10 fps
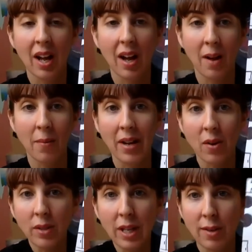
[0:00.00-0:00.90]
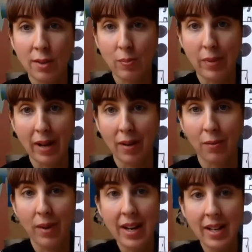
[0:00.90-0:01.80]
I only used black
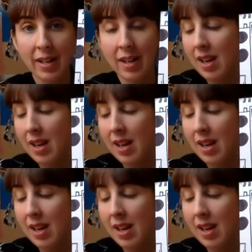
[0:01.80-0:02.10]
and white.